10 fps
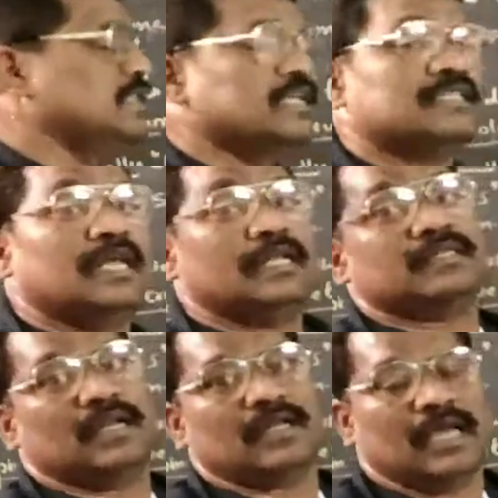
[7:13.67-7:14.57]
This
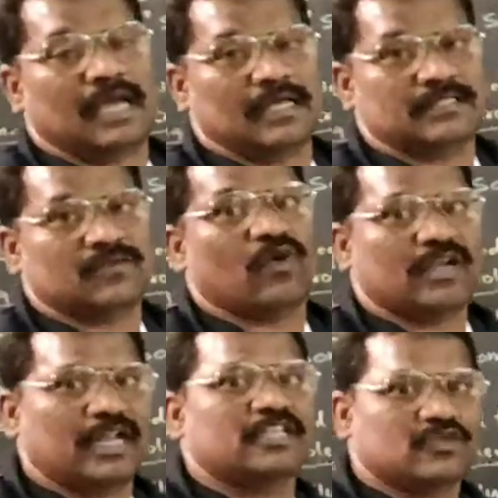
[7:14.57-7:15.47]
natural gas,
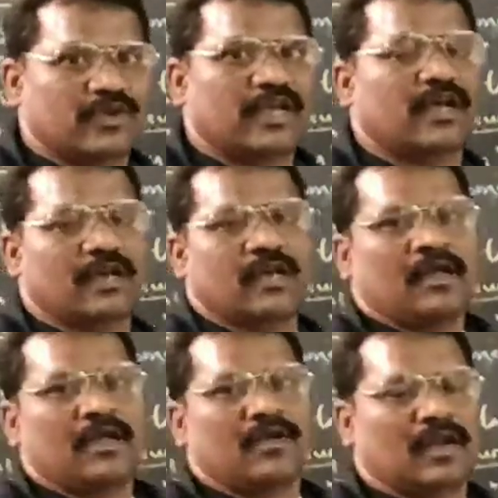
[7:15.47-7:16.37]
what else we
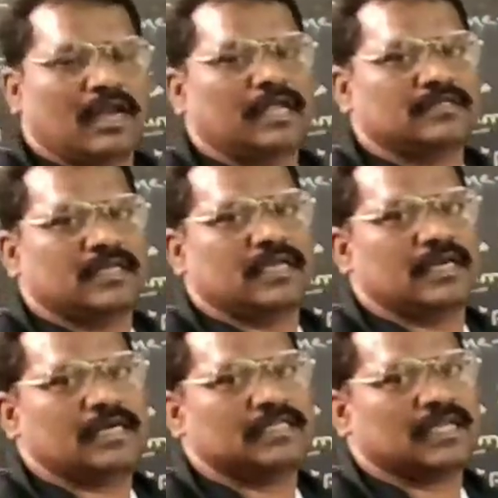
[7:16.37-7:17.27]
are utilizing
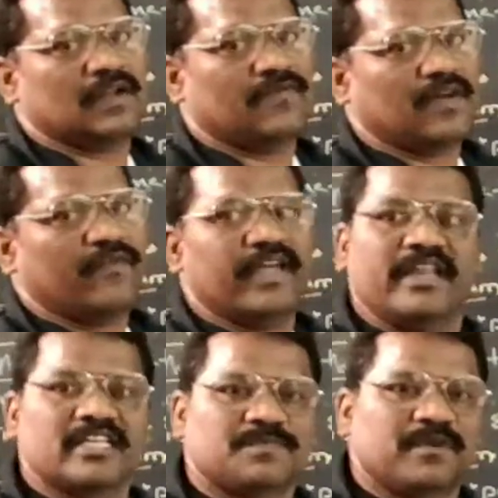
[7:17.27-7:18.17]
here itself for
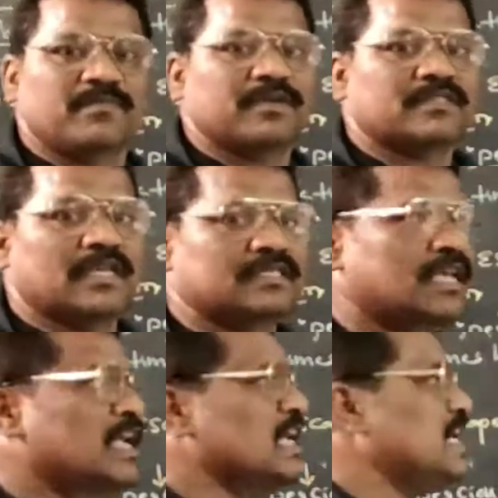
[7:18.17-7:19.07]
various
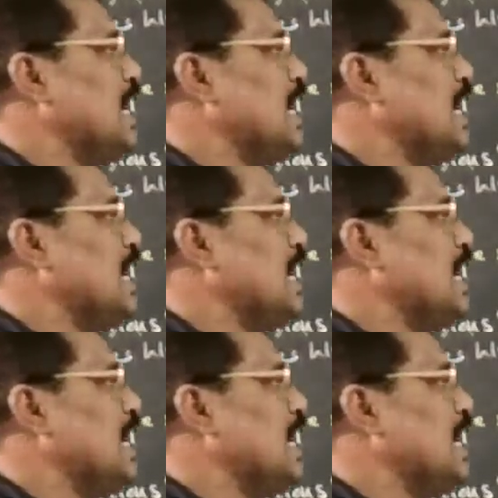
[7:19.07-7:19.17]
purposes,